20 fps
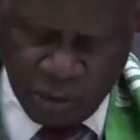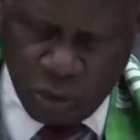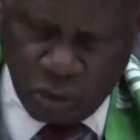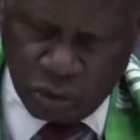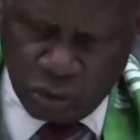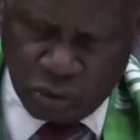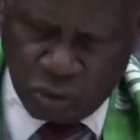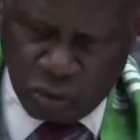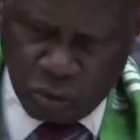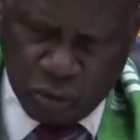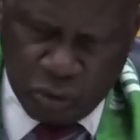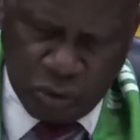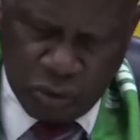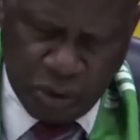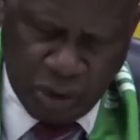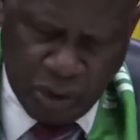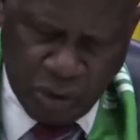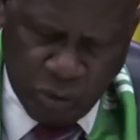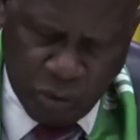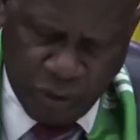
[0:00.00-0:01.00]
also
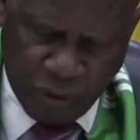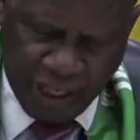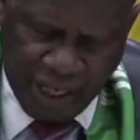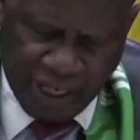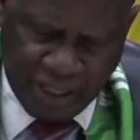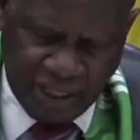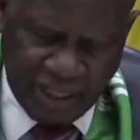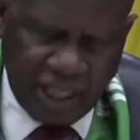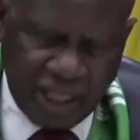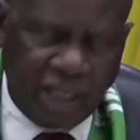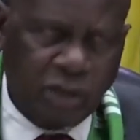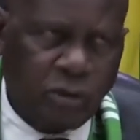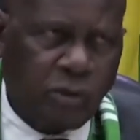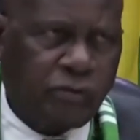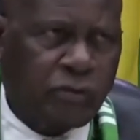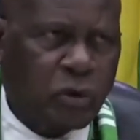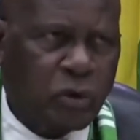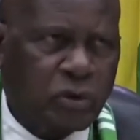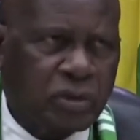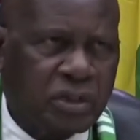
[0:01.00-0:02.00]
were here, and
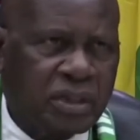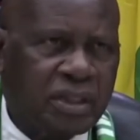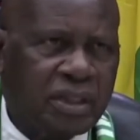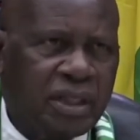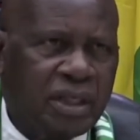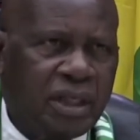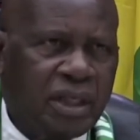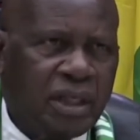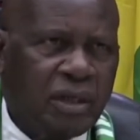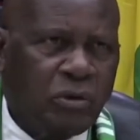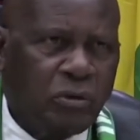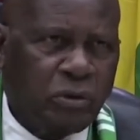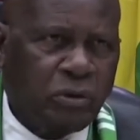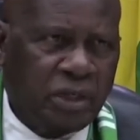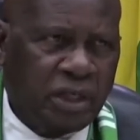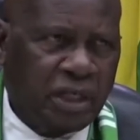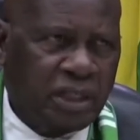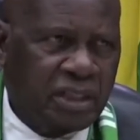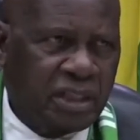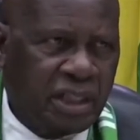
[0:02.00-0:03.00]
of course
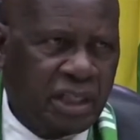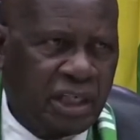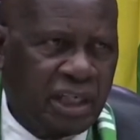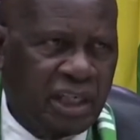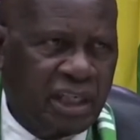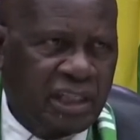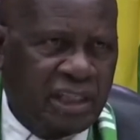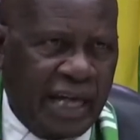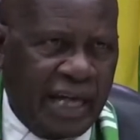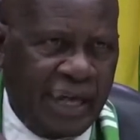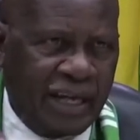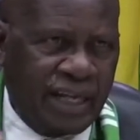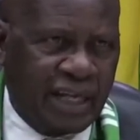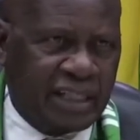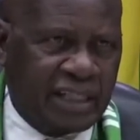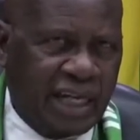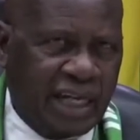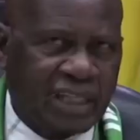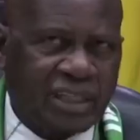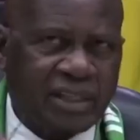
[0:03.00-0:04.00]
we had the
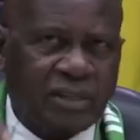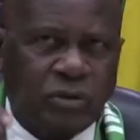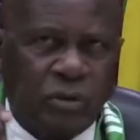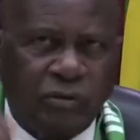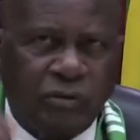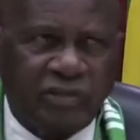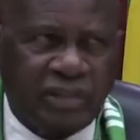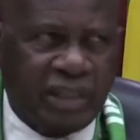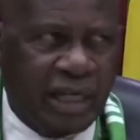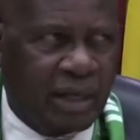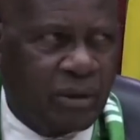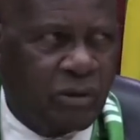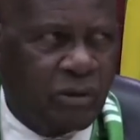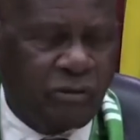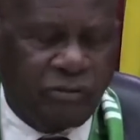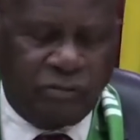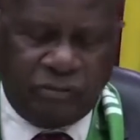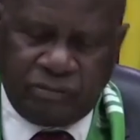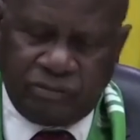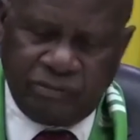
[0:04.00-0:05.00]
directors of the
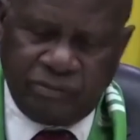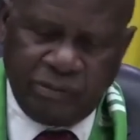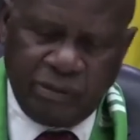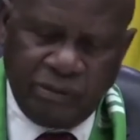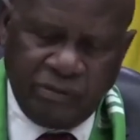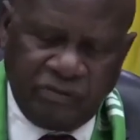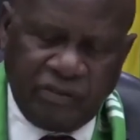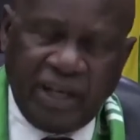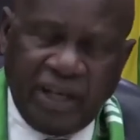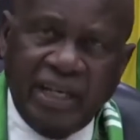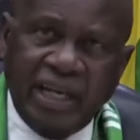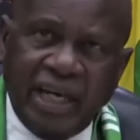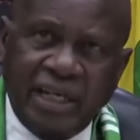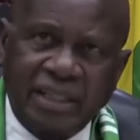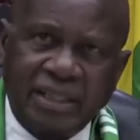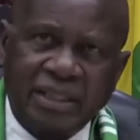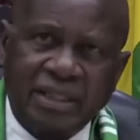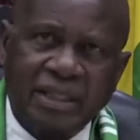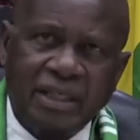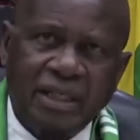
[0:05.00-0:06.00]
of
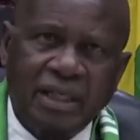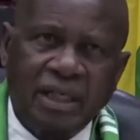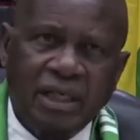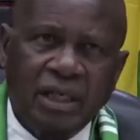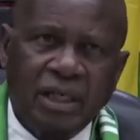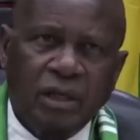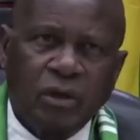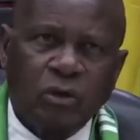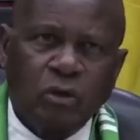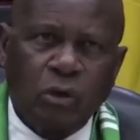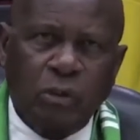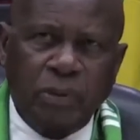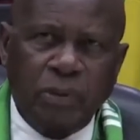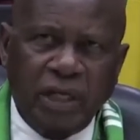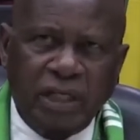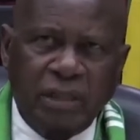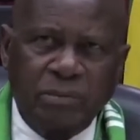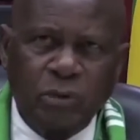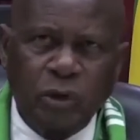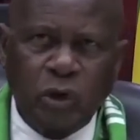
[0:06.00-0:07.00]
finance,
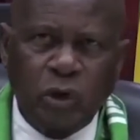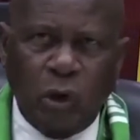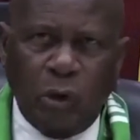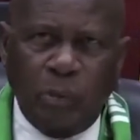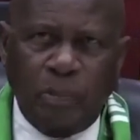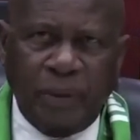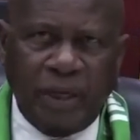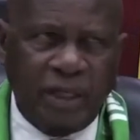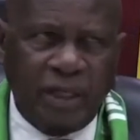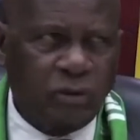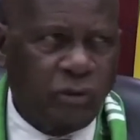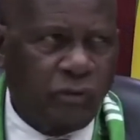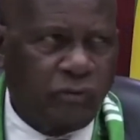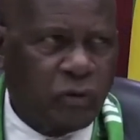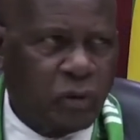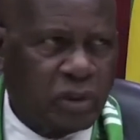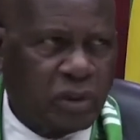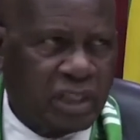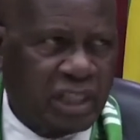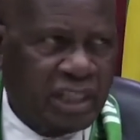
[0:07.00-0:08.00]
Comrade Mukhope, and of
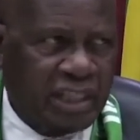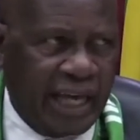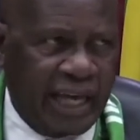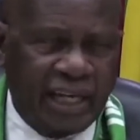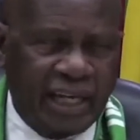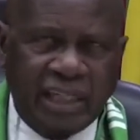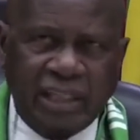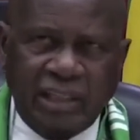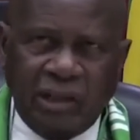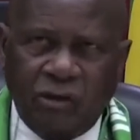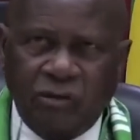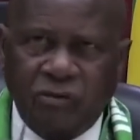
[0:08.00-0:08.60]
course the director